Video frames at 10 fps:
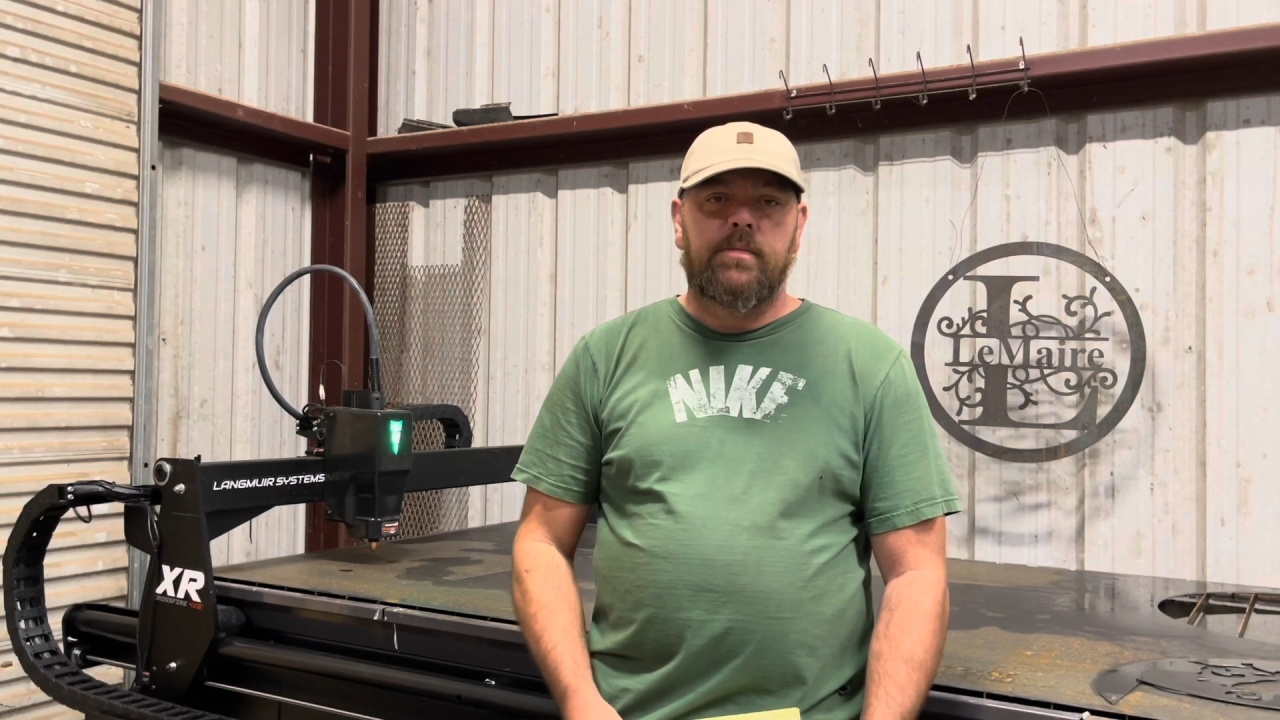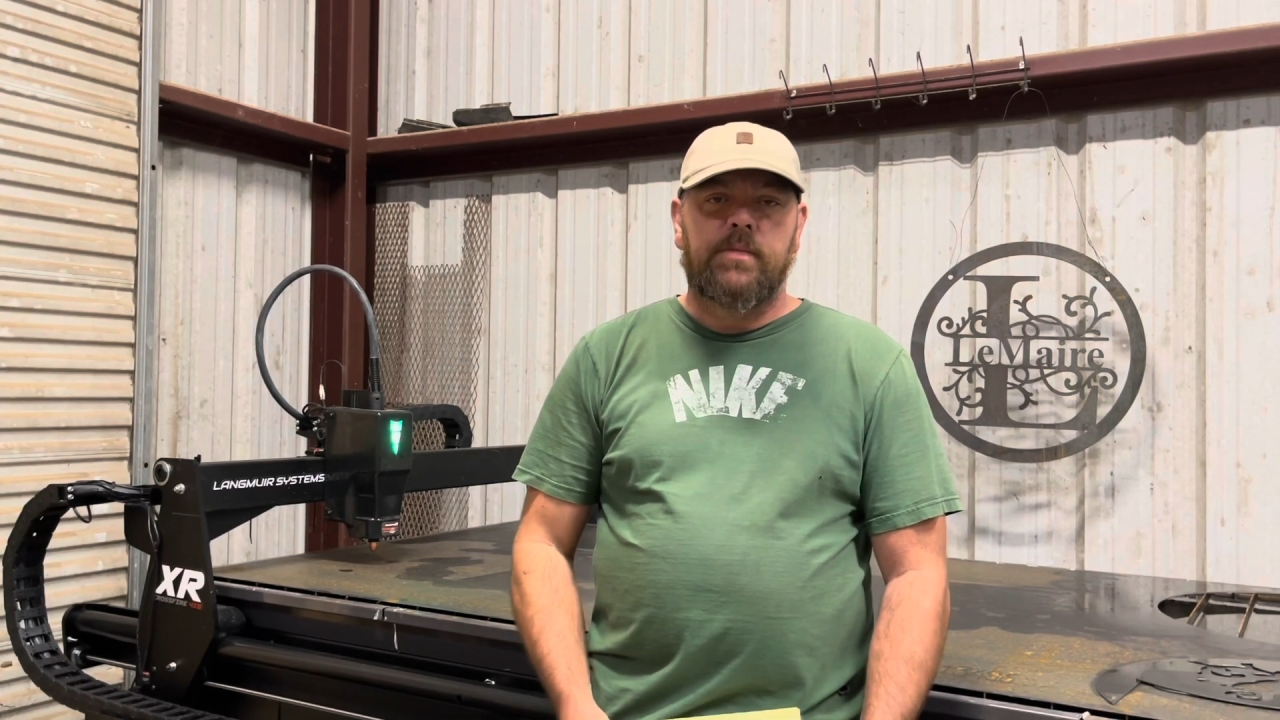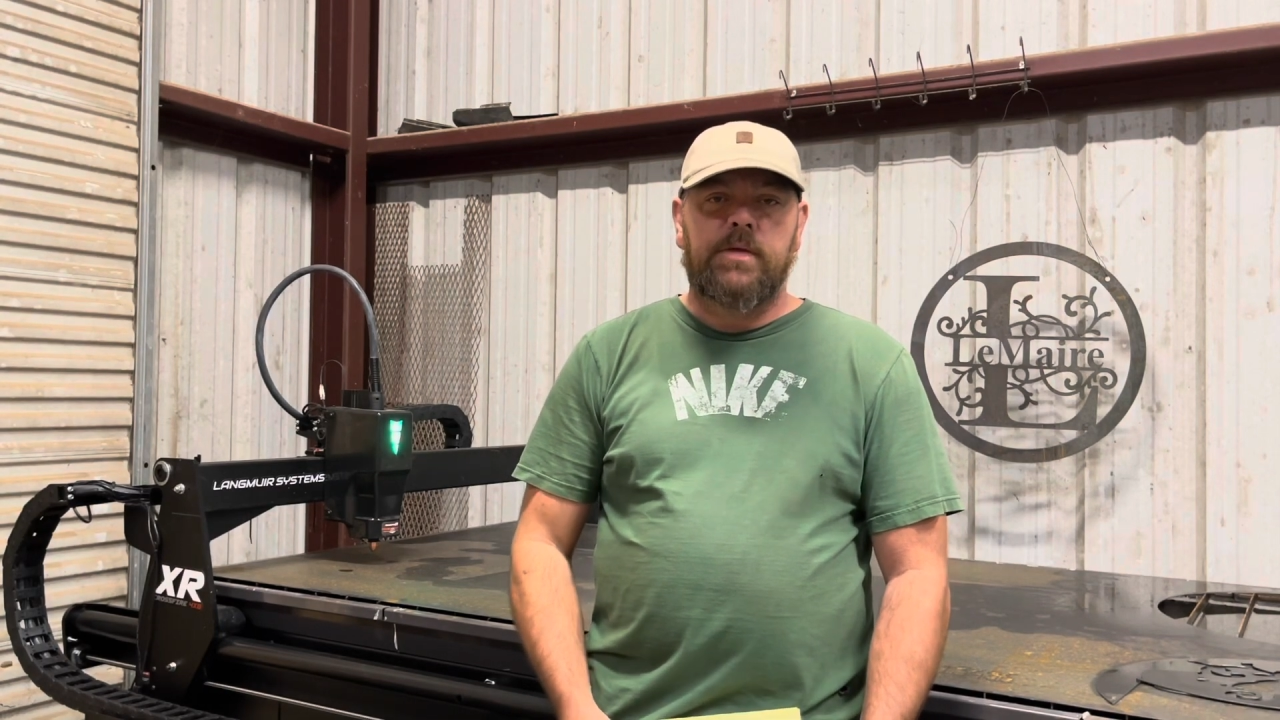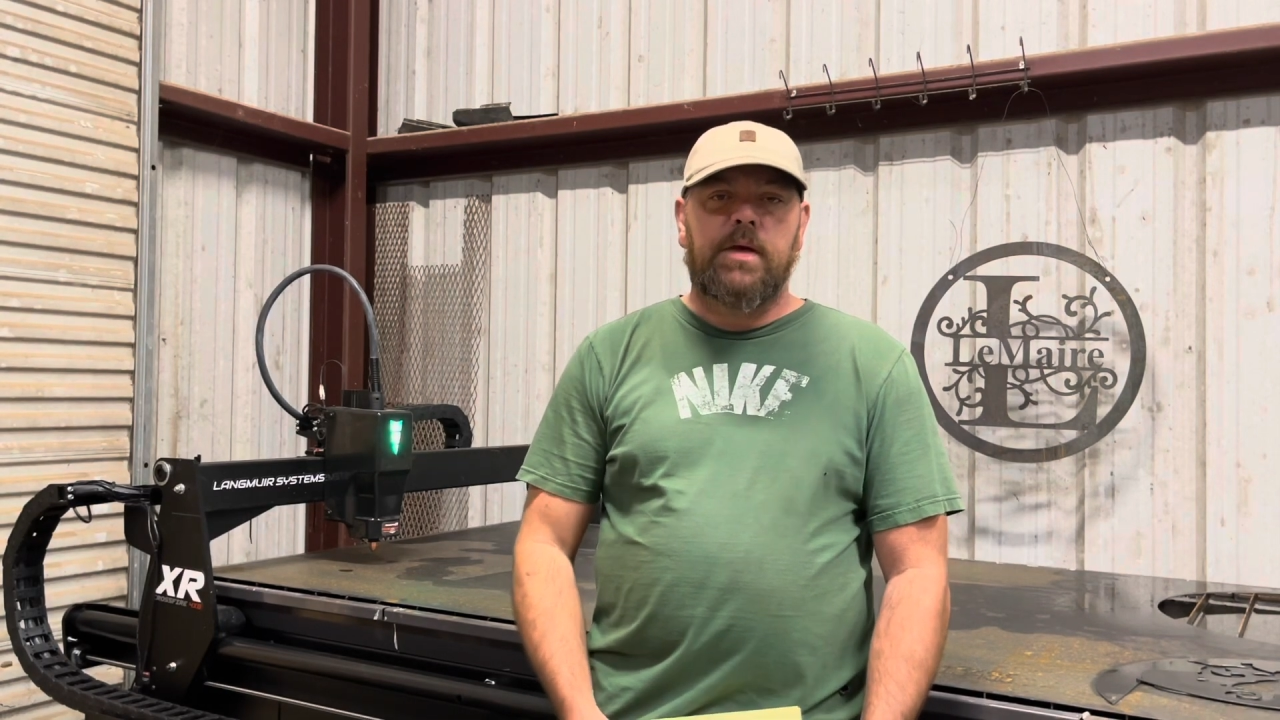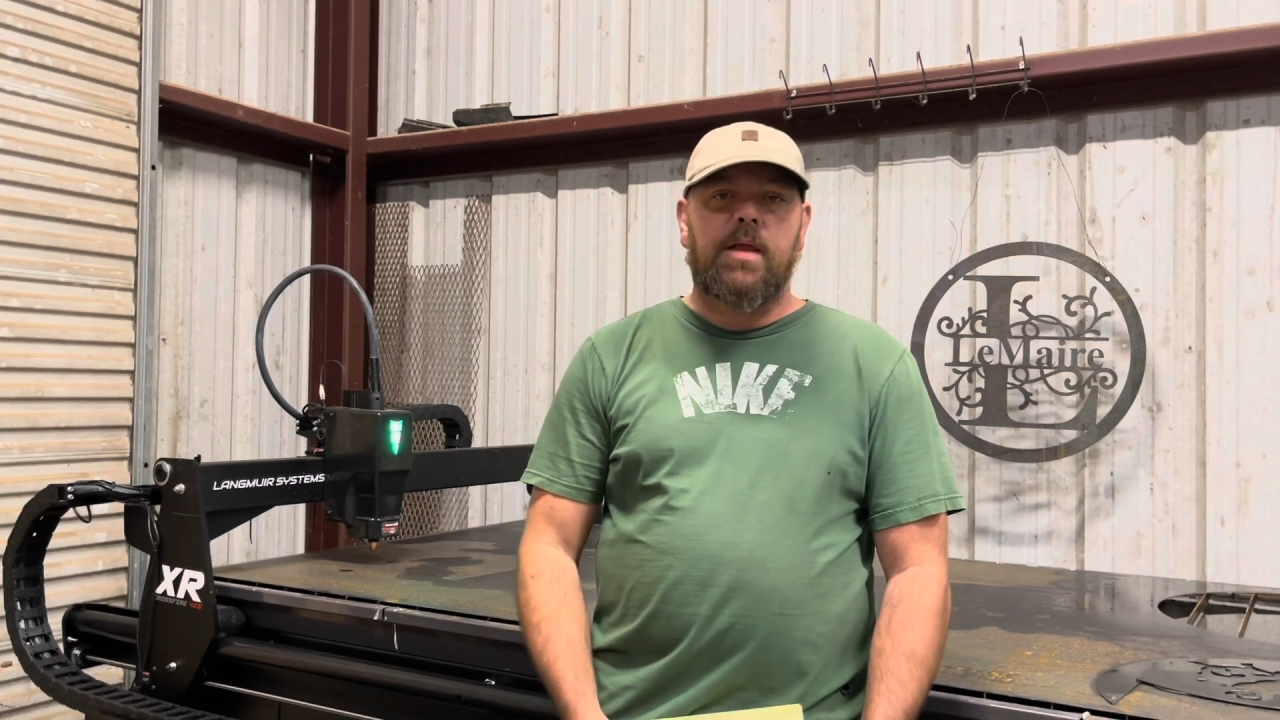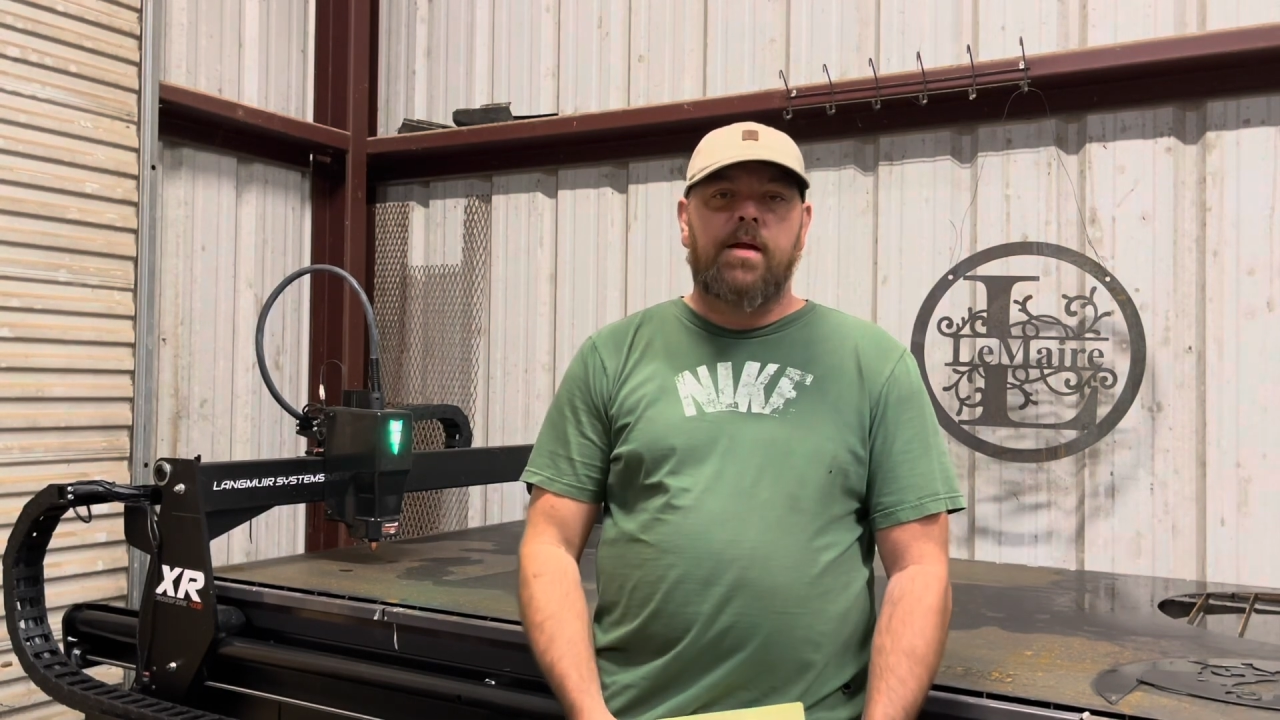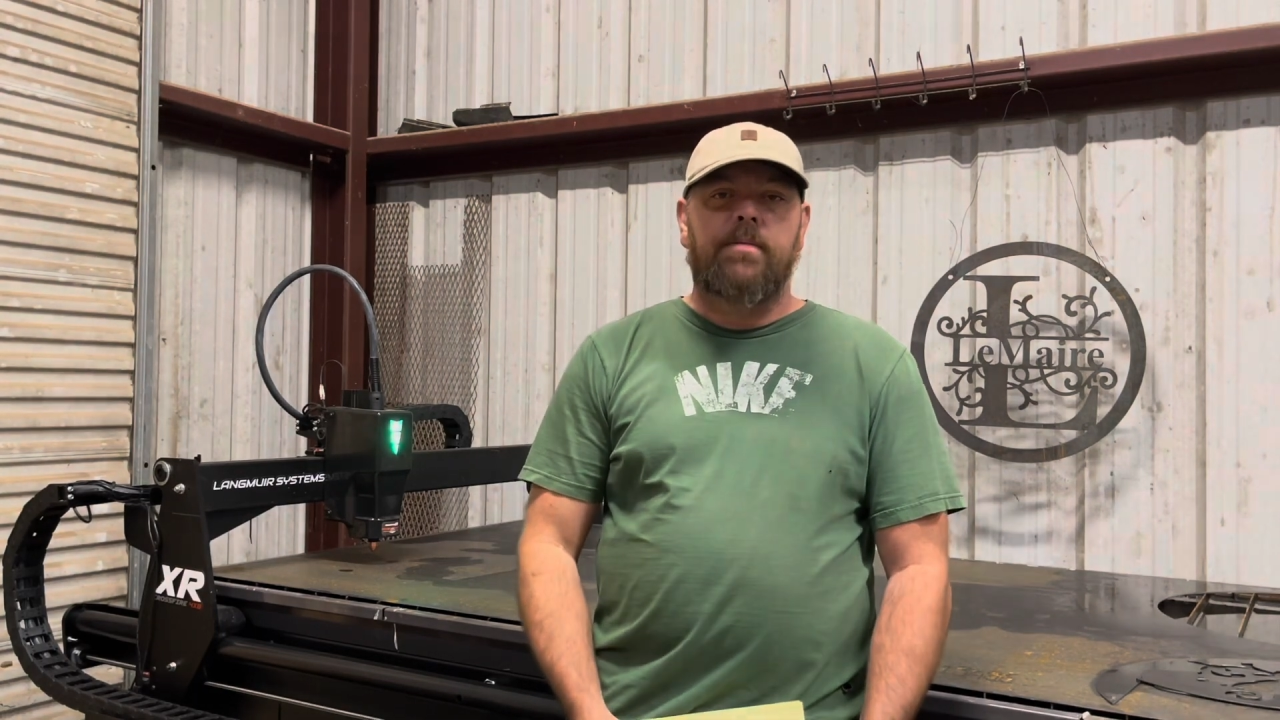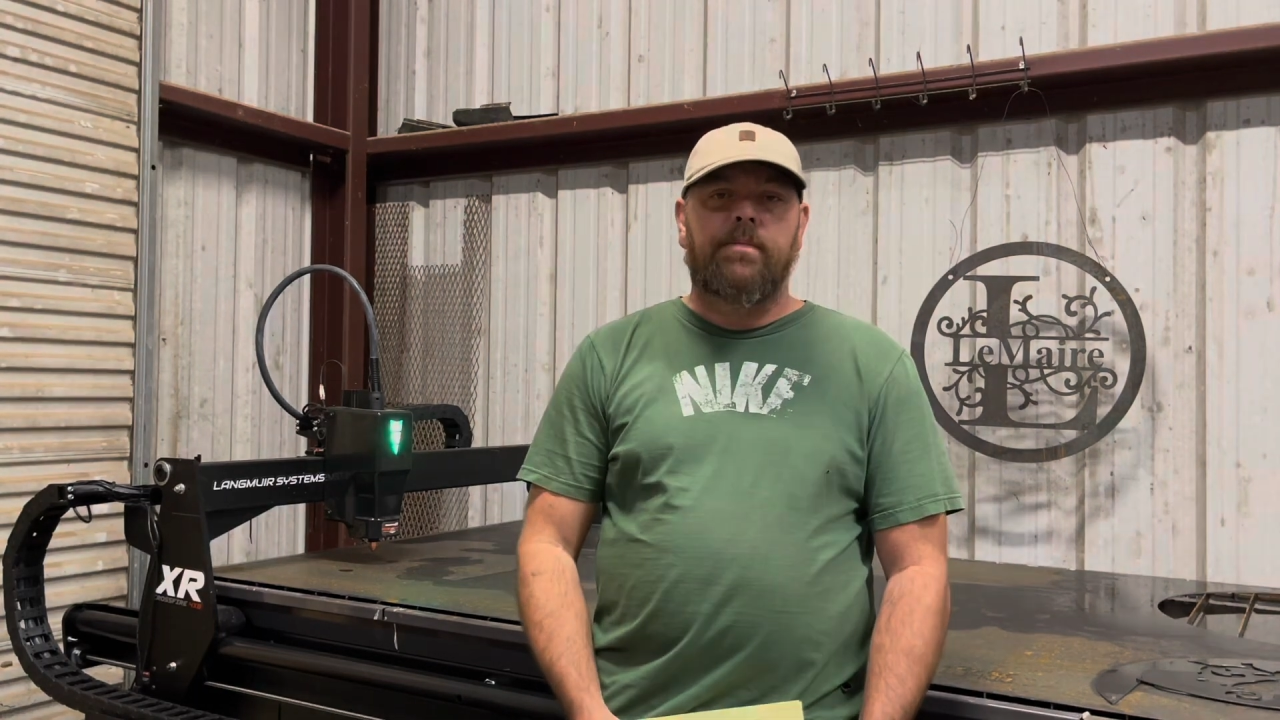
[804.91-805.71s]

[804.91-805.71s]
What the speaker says: See you later.